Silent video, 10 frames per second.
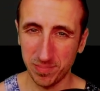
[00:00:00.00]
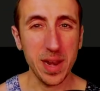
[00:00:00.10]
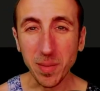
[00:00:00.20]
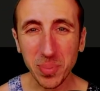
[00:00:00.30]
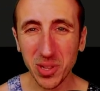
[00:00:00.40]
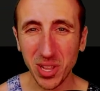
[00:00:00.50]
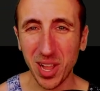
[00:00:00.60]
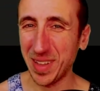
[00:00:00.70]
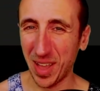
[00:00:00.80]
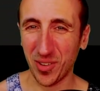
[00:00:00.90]
Nimble,
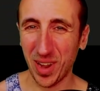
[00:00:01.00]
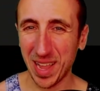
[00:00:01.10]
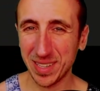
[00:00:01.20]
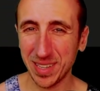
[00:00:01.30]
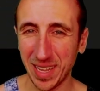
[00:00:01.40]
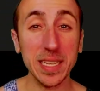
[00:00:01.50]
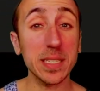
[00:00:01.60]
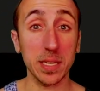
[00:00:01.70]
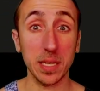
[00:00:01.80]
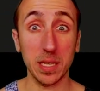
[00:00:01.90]
on the other hand,
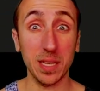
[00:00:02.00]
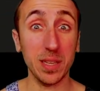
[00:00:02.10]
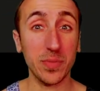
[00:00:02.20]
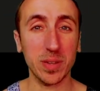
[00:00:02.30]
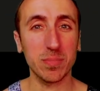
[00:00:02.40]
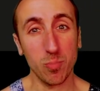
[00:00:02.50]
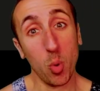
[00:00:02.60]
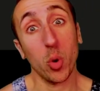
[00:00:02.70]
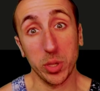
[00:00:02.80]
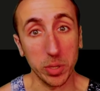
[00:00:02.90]
is even
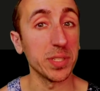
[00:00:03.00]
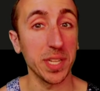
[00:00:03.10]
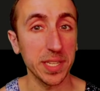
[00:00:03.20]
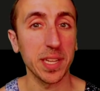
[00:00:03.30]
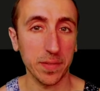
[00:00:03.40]
more useless,